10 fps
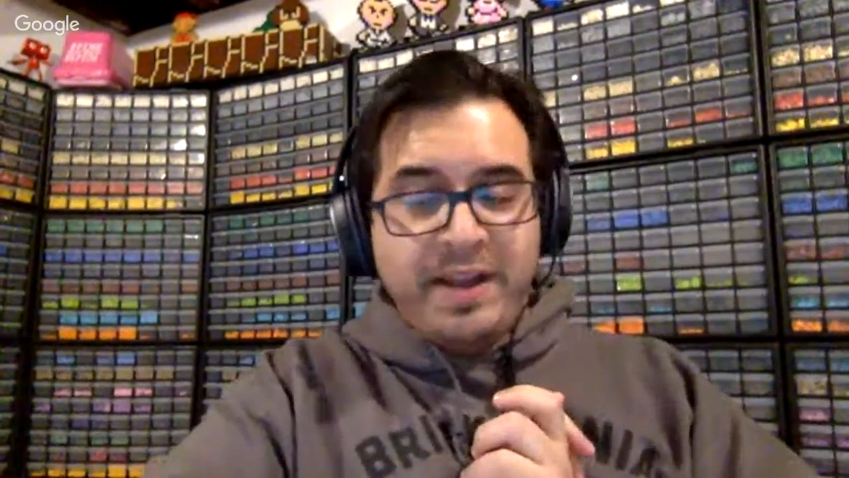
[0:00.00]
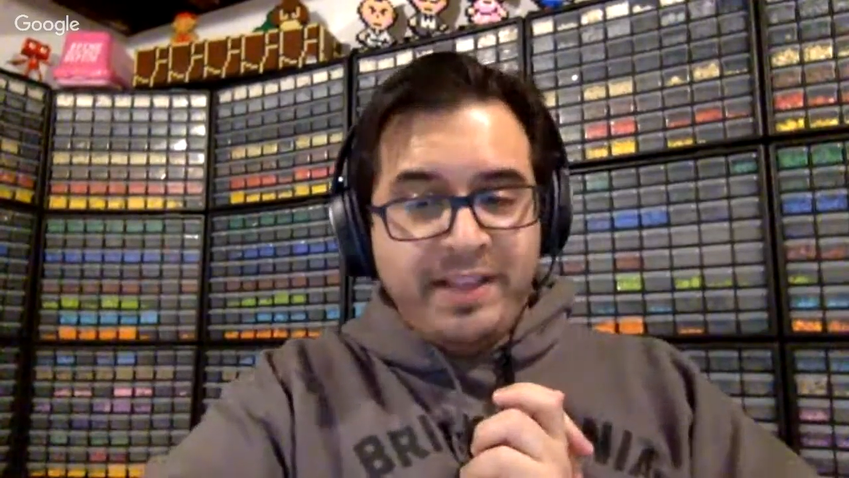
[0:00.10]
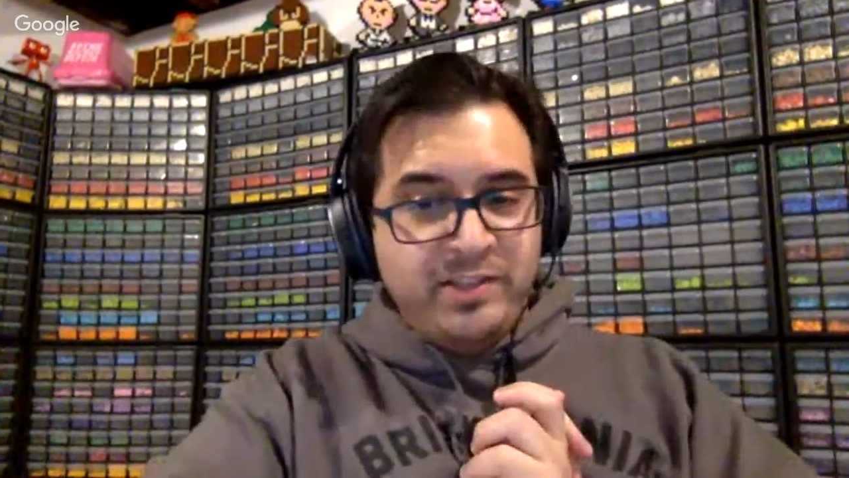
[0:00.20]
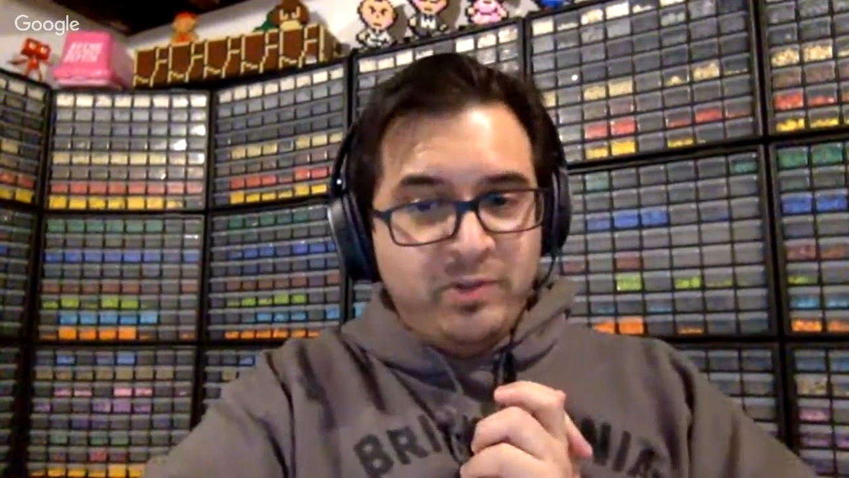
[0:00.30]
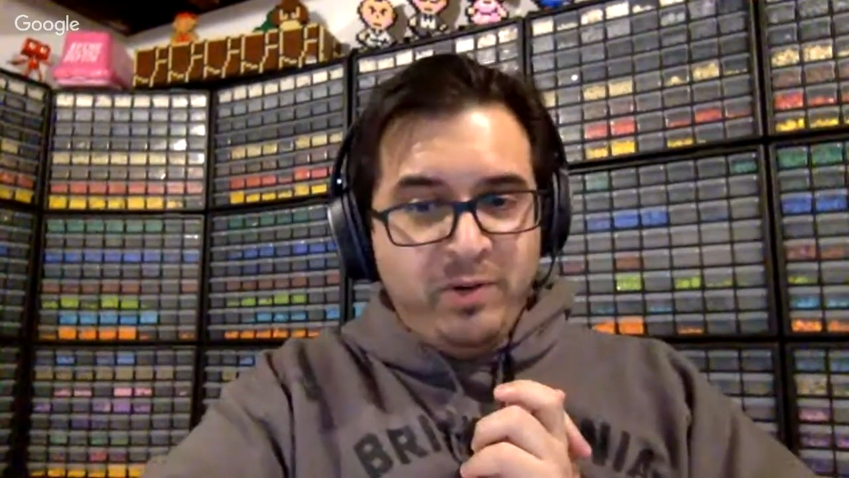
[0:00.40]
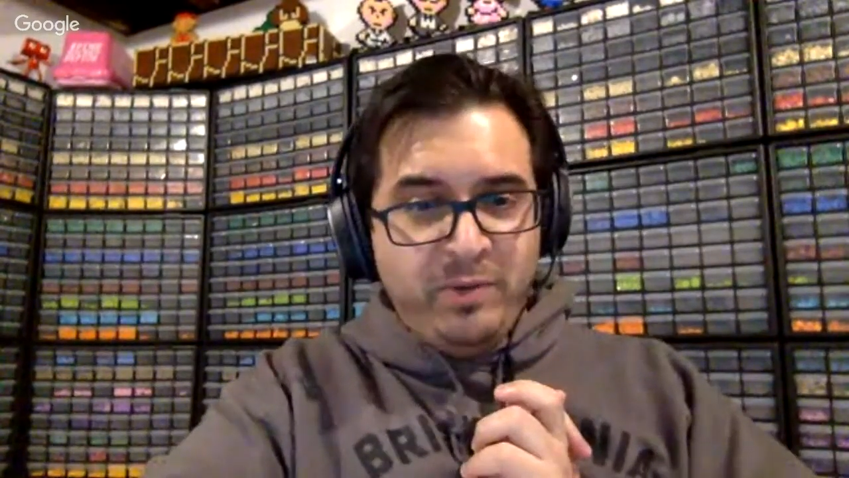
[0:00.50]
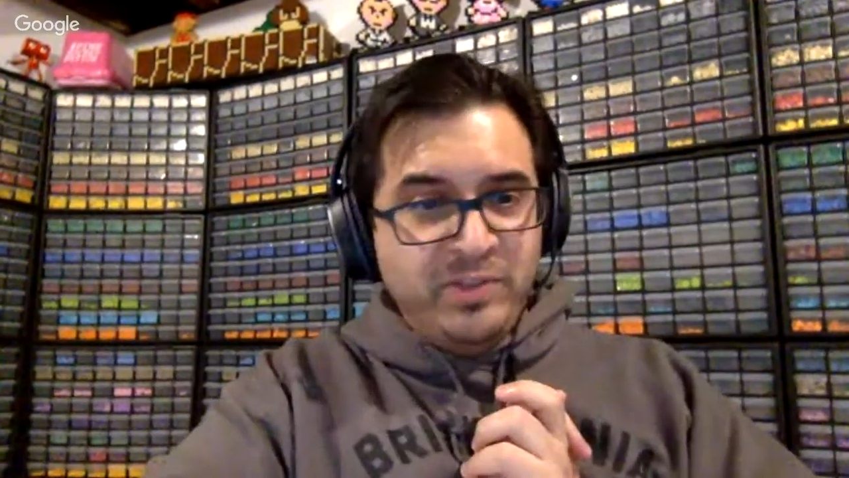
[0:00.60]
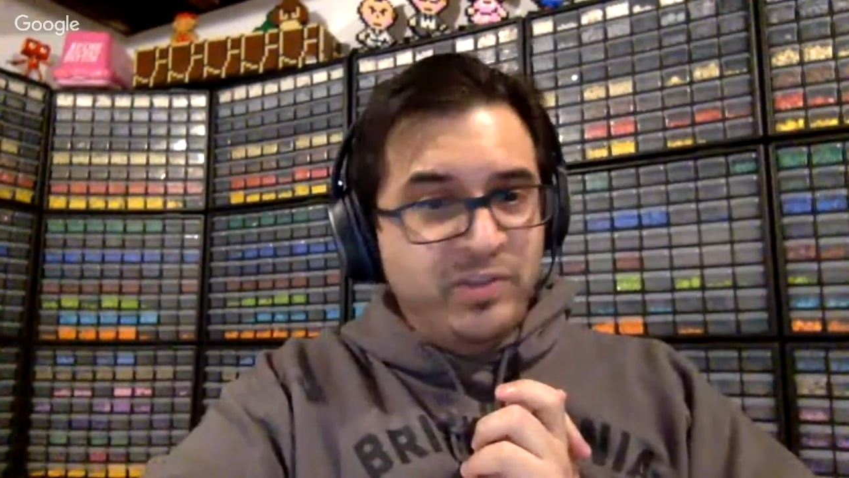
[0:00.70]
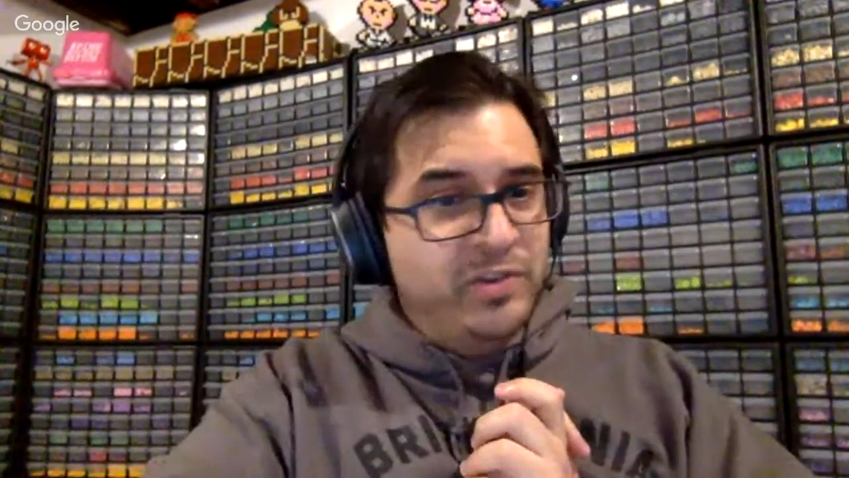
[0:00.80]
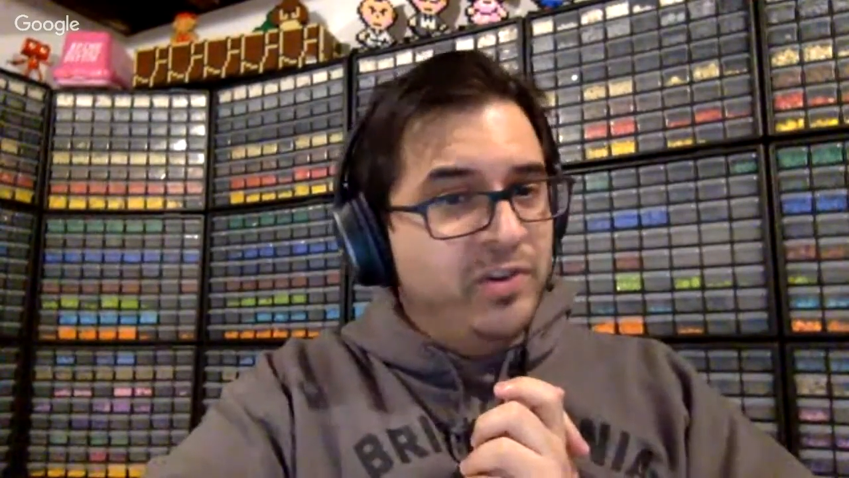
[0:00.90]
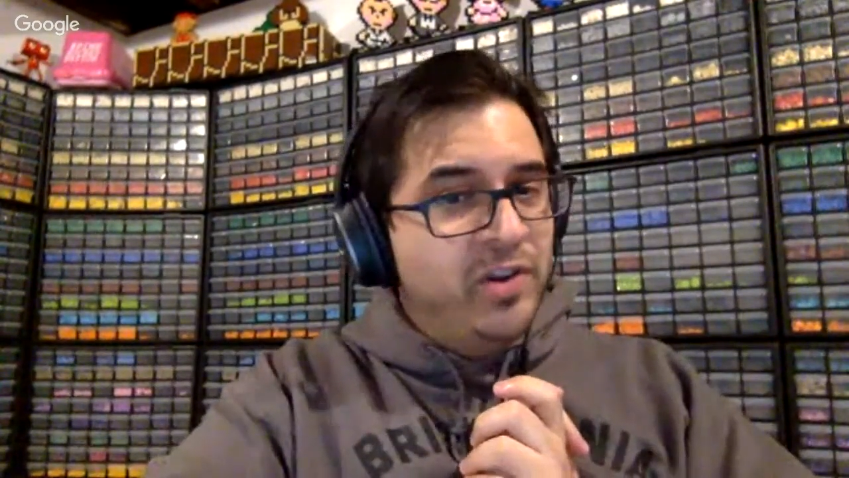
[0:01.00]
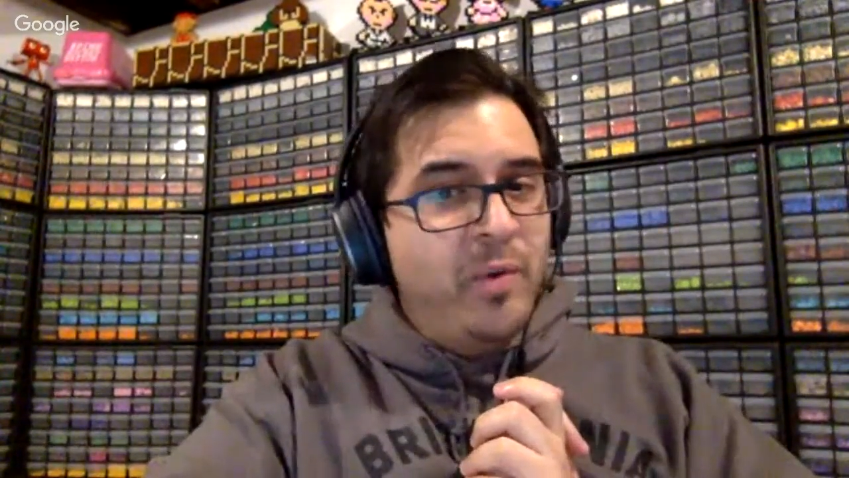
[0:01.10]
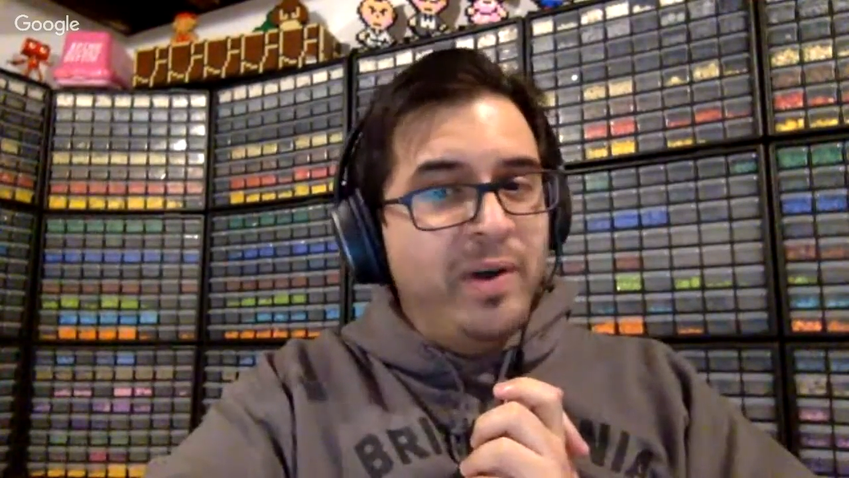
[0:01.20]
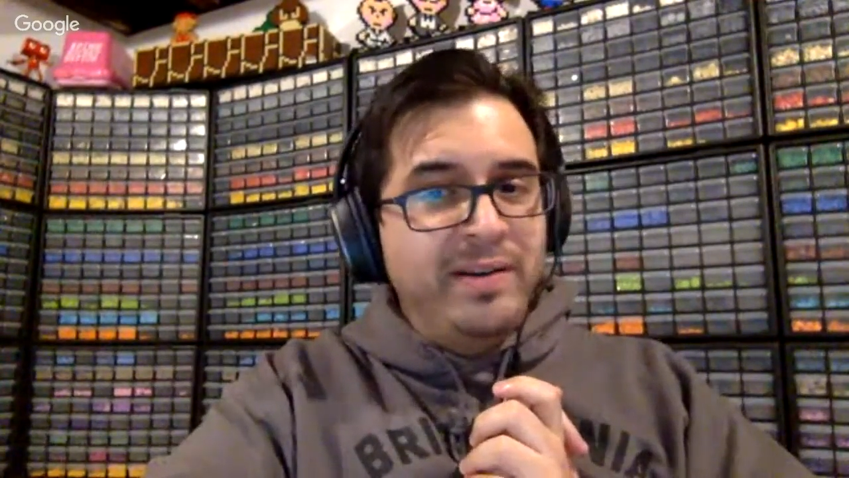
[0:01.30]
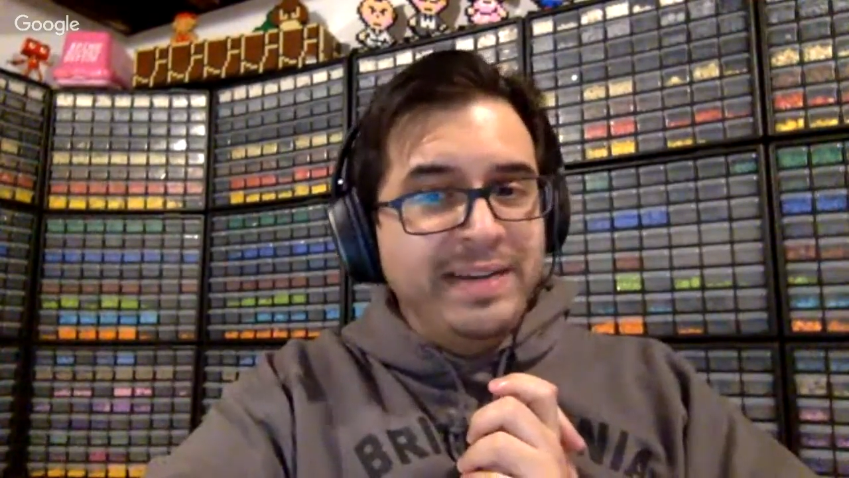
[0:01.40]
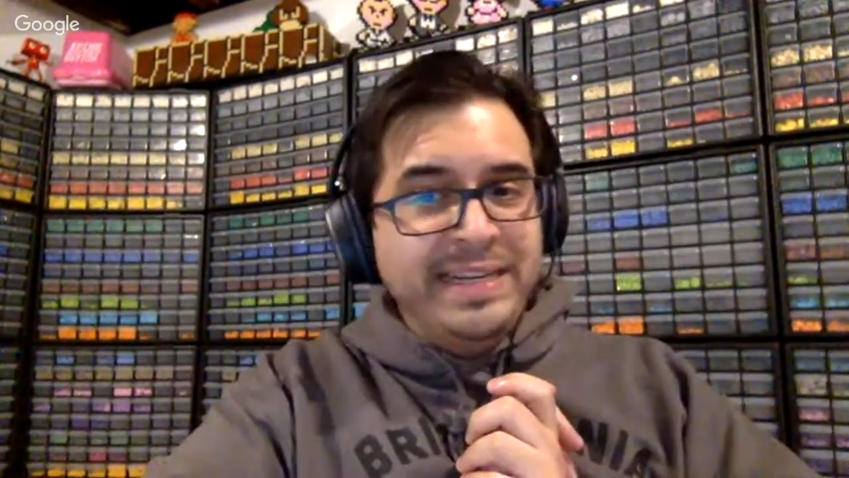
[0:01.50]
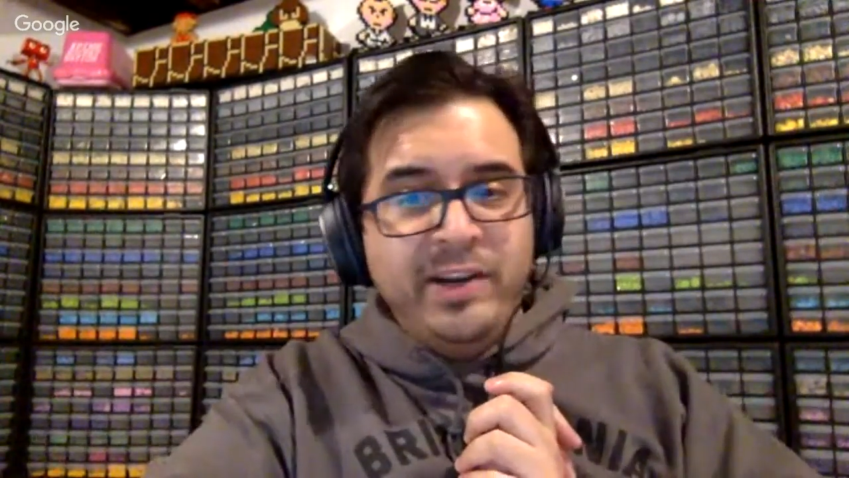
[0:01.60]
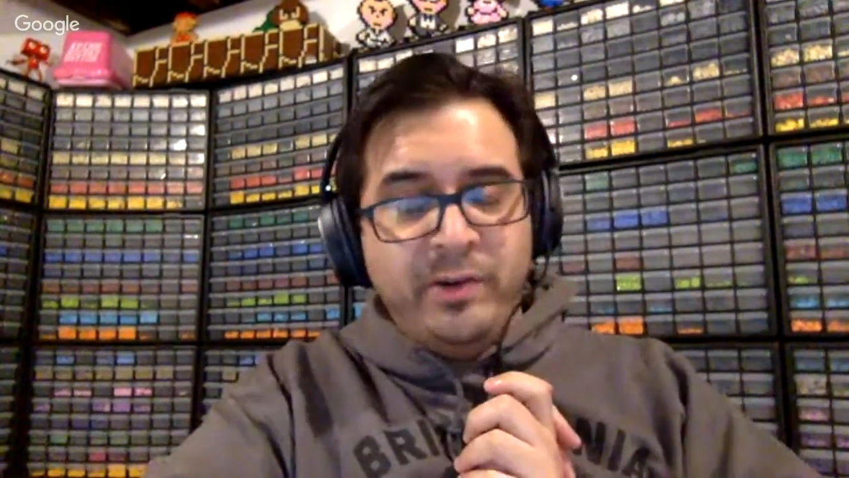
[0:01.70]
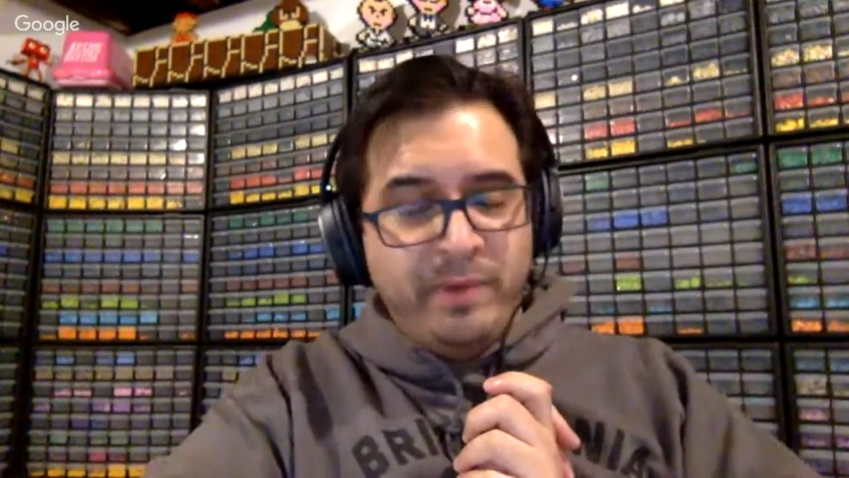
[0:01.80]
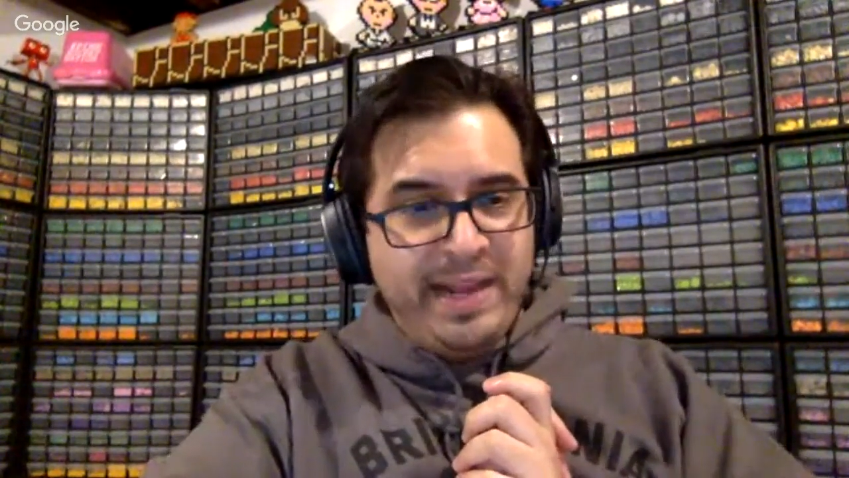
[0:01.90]
The store was nowhere near
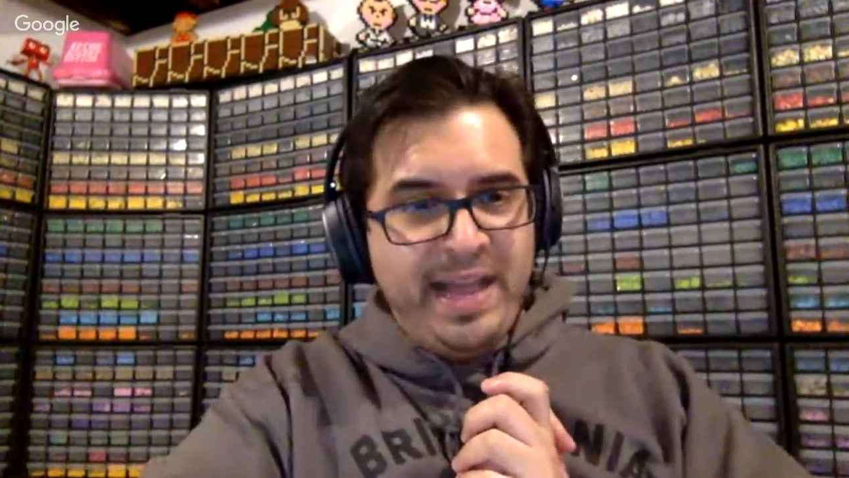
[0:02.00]
ready.